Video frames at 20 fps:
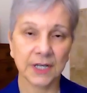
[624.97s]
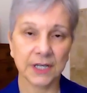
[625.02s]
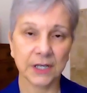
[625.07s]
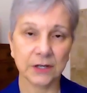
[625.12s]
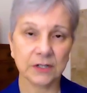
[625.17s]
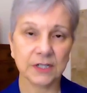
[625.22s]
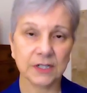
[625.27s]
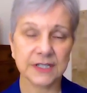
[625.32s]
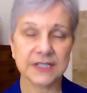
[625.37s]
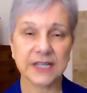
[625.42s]

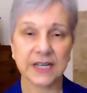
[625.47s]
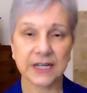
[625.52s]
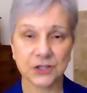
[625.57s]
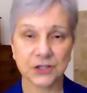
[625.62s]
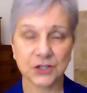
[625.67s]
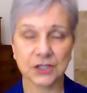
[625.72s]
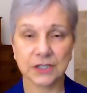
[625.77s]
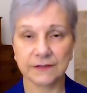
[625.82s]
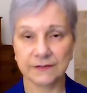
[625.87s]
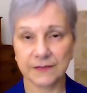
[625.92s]

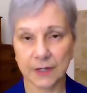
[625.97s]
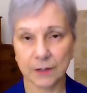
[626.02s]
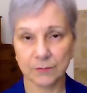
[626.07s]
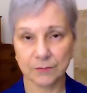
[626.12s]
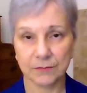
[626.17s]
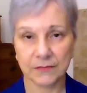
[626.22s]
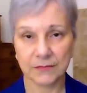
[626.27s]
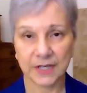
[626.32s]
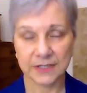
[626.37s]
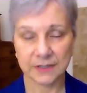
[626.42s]
Utilization of
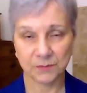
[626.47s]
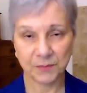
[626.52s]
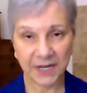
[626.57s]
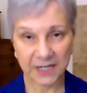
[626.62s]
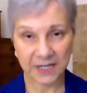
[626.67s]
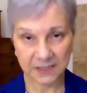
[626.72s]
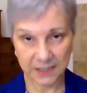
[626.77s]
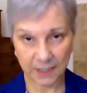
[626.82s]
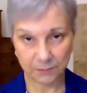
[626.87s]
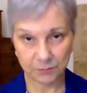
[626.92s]
them has
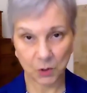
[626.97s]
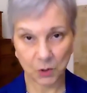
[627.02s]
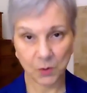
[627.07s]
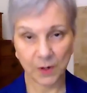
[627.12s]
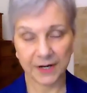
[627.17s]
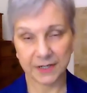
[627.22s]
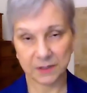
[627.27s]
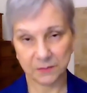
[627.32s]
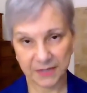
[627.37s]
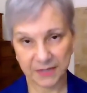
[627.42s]
picked up
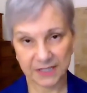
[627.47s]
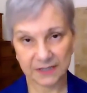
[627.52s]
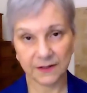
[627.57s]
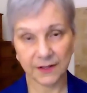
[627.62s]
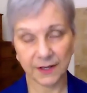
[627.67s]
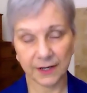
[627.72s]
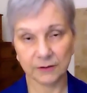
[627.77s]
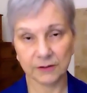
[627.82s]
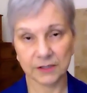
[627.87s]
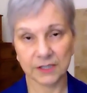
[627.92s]
quite a bit,
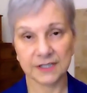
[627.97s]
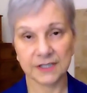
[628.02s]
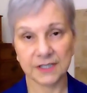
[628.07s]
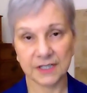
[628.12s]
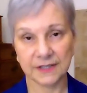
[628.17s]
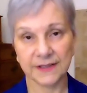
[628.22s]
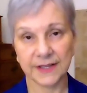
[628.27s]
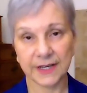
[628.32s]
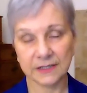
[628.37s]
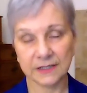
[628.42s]
though, and I
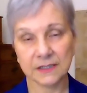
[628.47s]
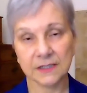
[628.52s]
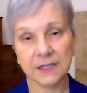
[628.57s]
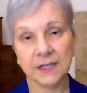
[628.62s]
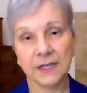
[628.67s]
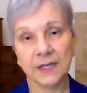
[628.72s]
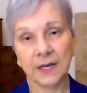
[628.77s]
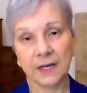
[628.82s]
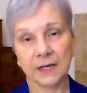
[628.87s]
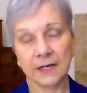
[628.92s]
think that's
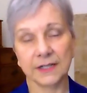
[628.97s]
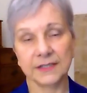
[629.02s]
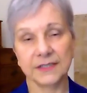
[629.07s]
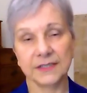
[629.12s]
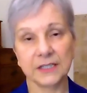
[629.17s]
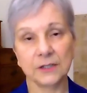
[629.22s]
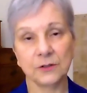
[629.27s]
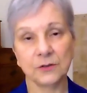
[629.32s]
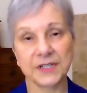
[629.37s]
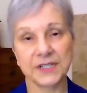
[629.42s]
uh,
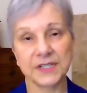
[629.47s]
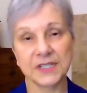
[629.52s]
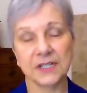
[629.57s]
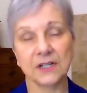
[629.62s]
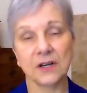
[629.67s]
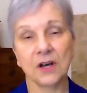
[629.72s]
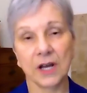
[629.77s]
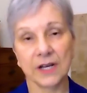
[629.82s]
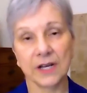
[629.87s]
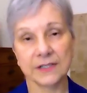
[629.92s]

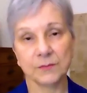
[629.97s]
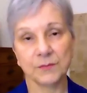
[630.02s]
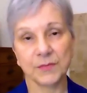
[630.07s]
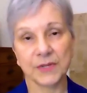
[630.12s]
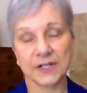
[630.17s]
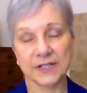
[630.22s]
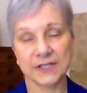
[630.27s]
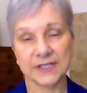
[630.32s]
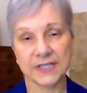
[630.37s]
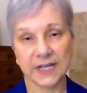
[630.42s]
decreasing
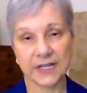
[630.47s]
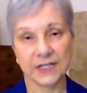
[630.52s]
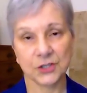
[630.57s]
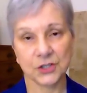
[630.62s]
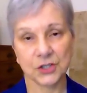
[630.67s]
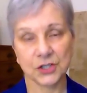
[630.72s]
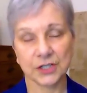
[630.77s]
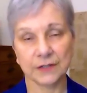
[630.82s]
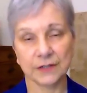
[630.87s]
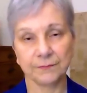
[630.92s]

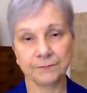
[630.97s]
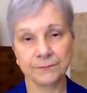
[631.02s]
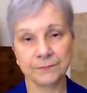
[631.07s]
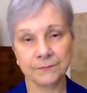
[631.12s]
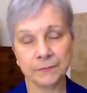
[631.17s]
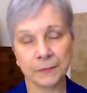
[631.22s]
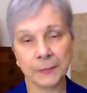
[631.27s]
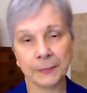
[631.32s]
hospitalization.